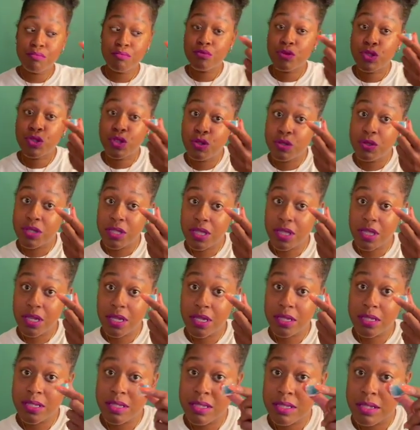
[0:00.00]
You see
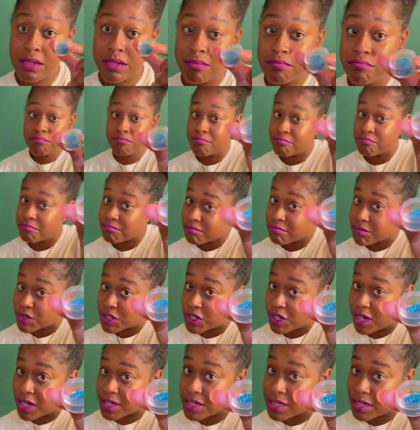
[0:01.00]
this? Do
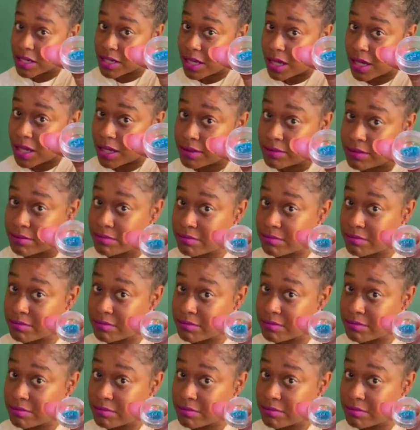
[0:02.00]
y'all see that?